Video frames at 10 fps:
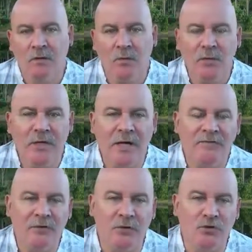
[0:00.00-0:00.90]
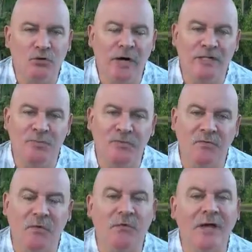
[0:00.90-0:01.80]
that we have to address
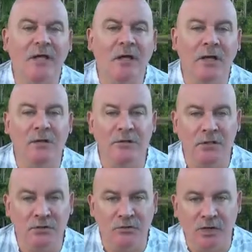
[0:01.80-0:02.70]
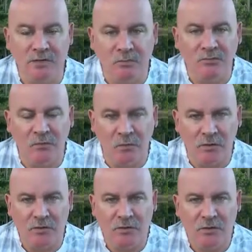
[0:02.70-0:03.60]
before regulators address them
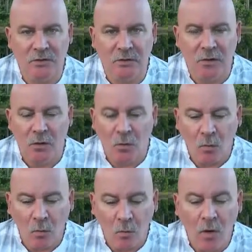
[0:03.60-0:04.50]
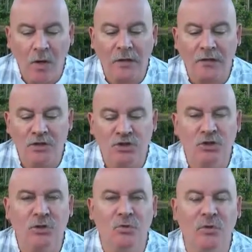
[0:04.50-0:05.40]
for us. What
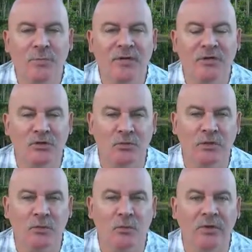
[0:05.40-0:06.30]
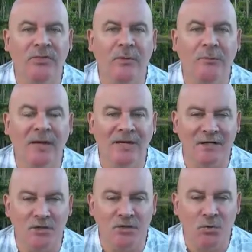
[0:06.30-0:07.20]
should we be doing with the
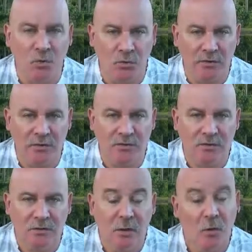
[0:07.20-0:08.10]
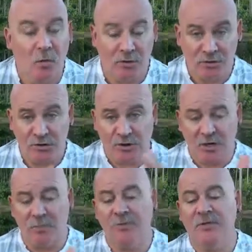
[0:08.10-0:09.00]
money stories? What should
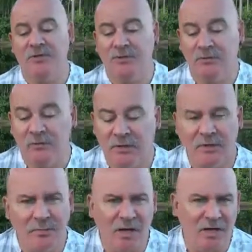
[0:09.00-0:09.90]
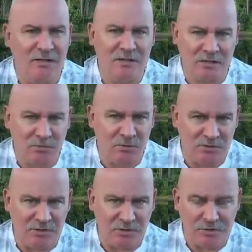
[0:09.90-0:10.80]
companies do in their policies and
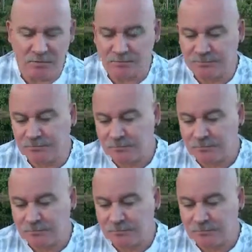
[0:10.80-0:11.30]
procedures